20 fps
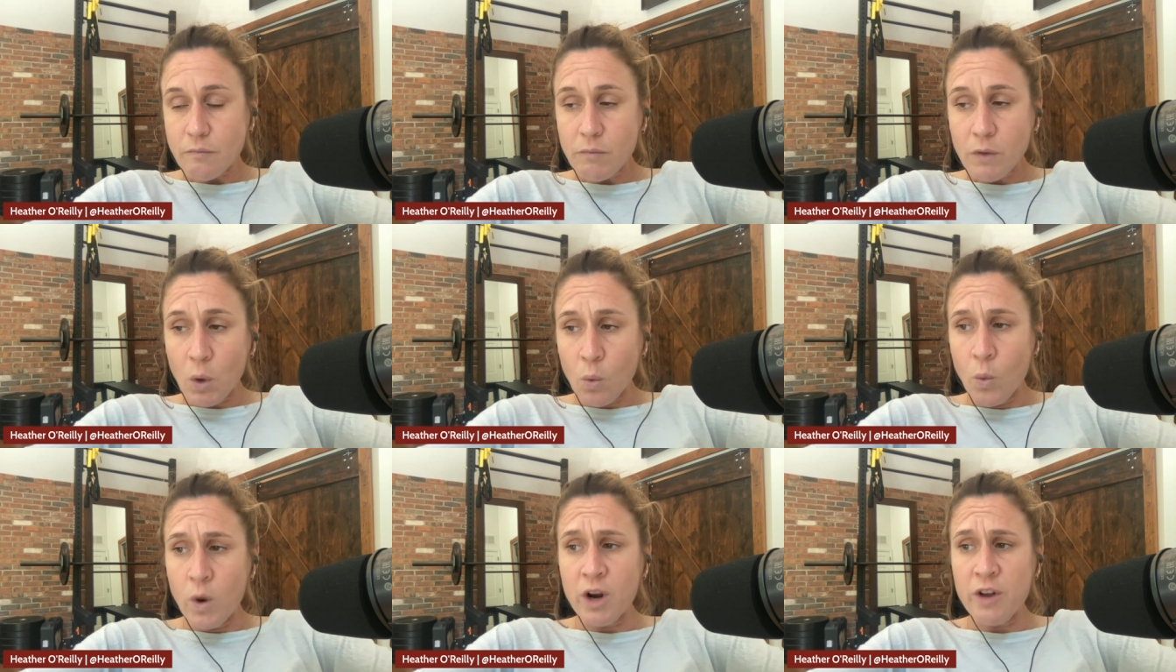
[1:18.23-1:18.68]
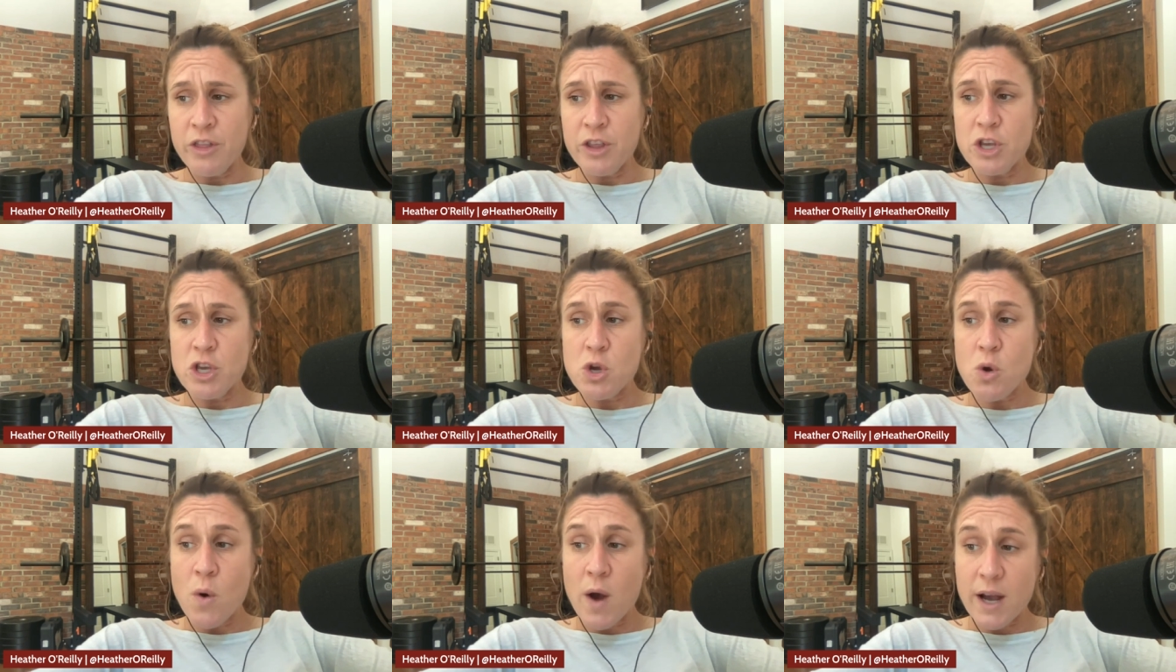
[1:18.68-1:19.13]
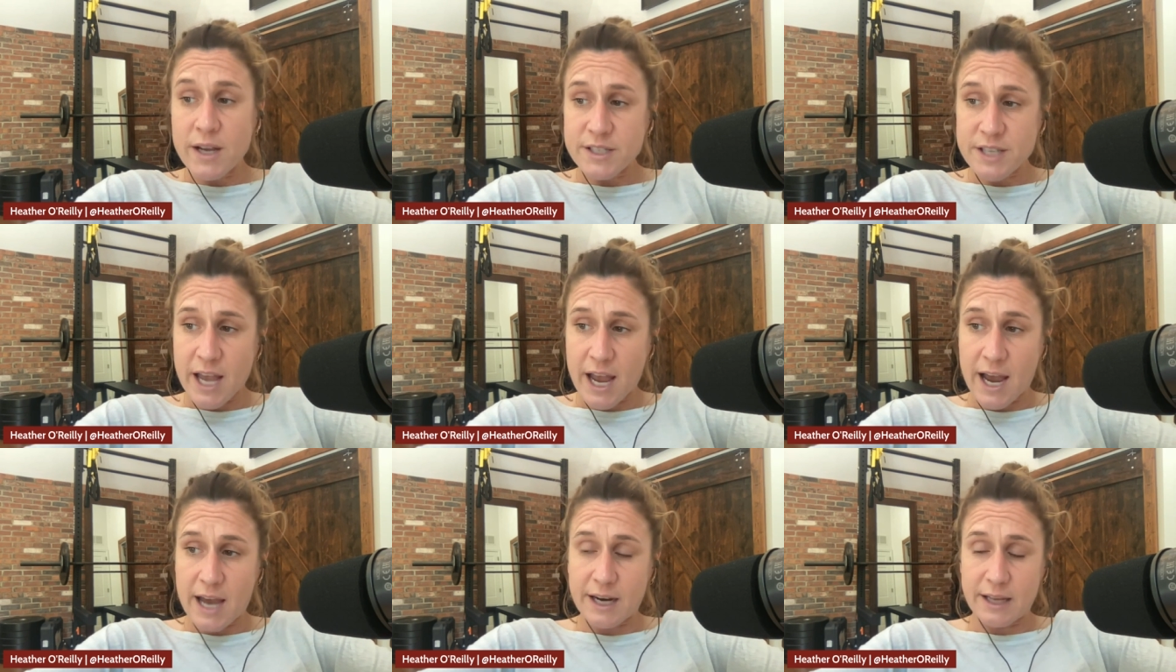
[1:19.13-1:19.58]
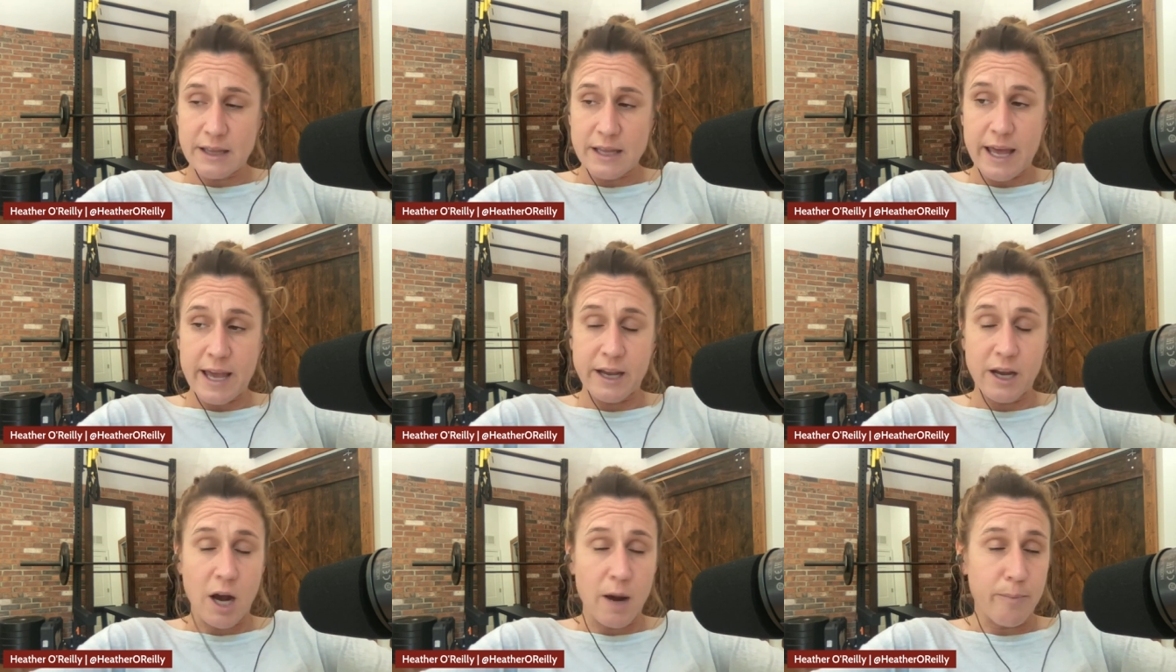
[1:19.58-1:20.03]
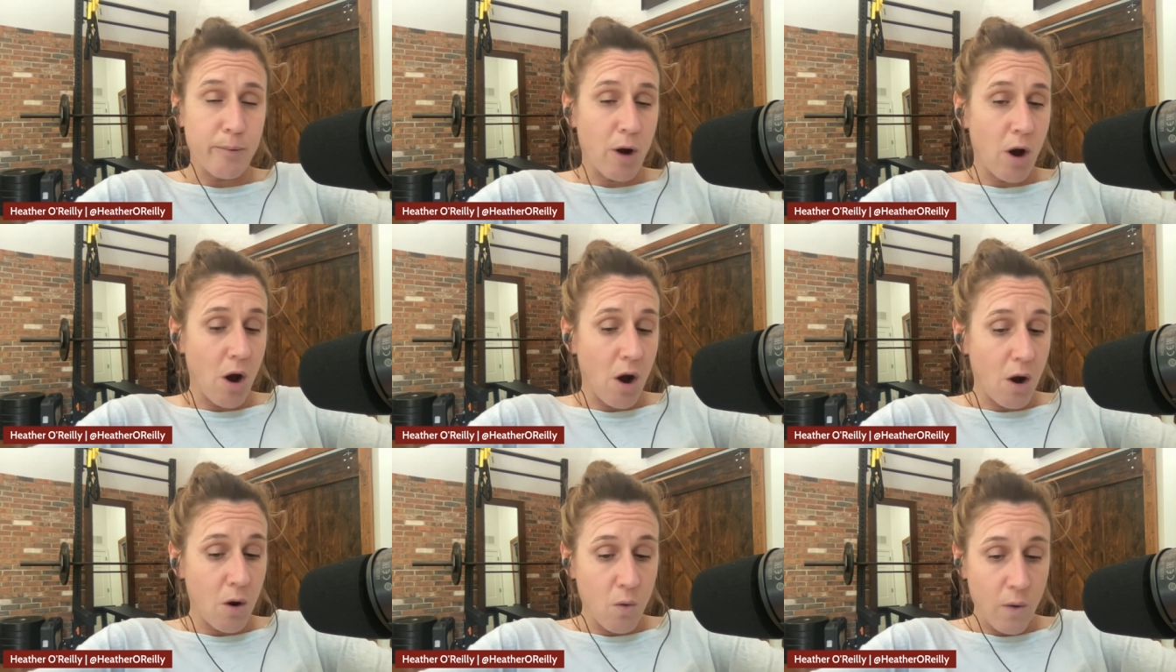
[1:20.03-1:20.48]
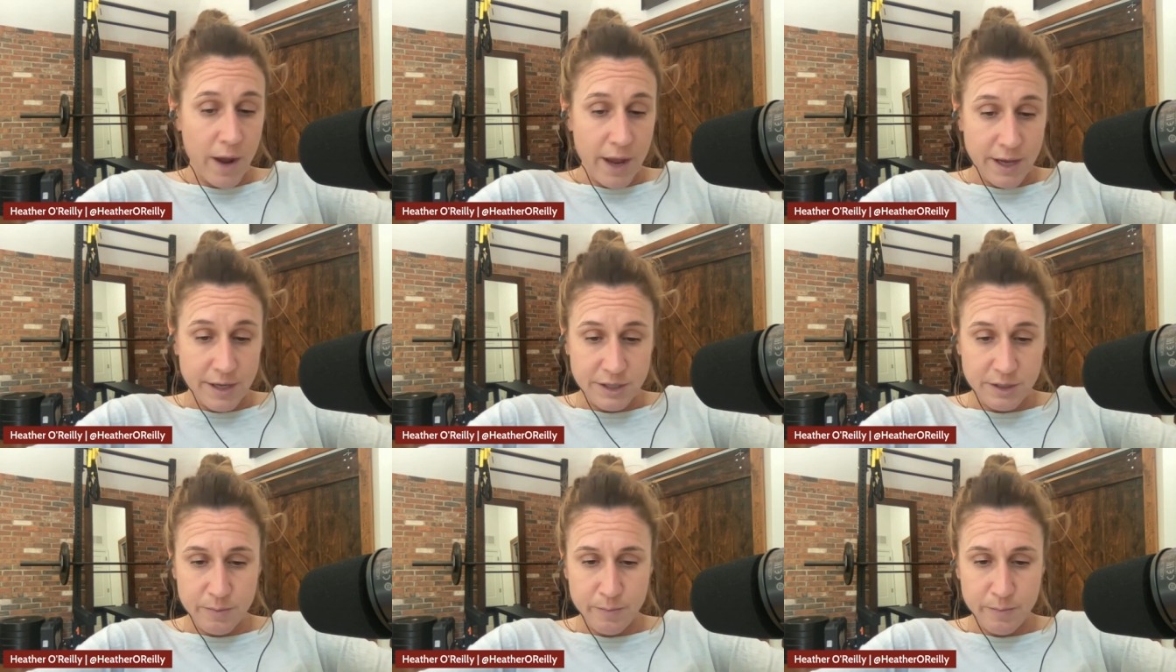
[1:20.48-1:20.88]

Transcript: where the US had a leg up always